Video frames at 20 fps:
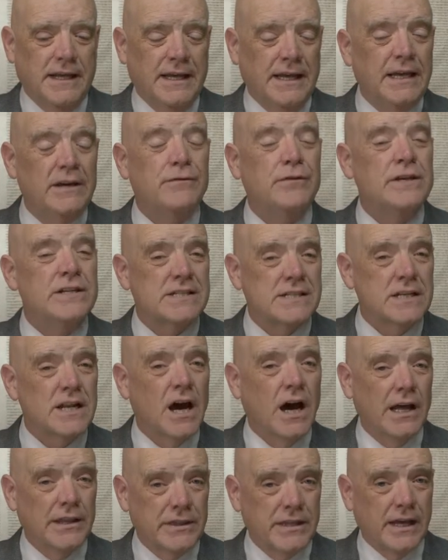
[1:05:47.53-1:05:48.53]
If he's
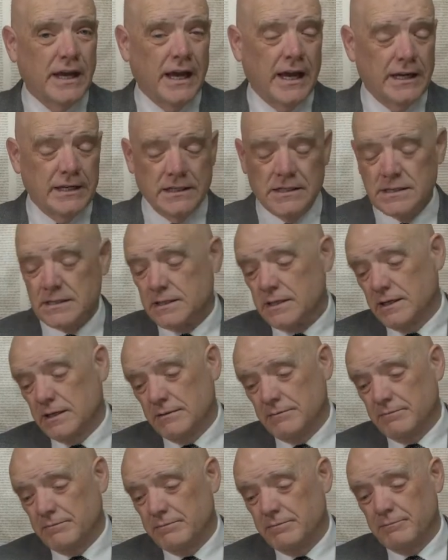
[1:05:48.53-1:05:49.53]
not that, he's done a
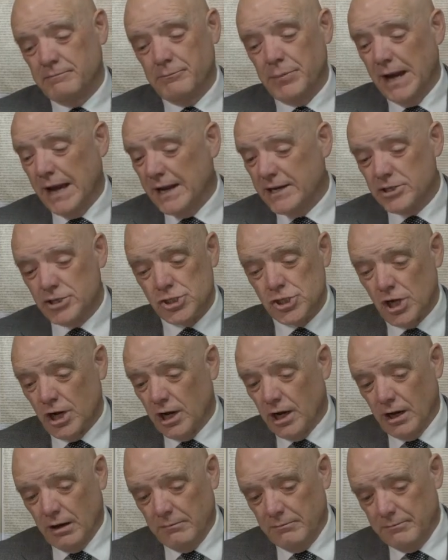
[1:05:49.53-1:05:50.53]
bad
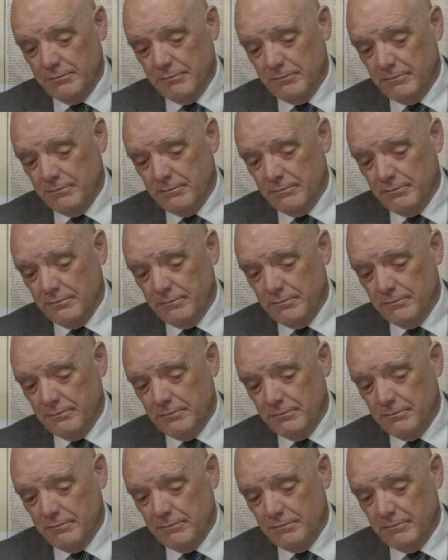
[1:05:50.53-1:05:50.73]
job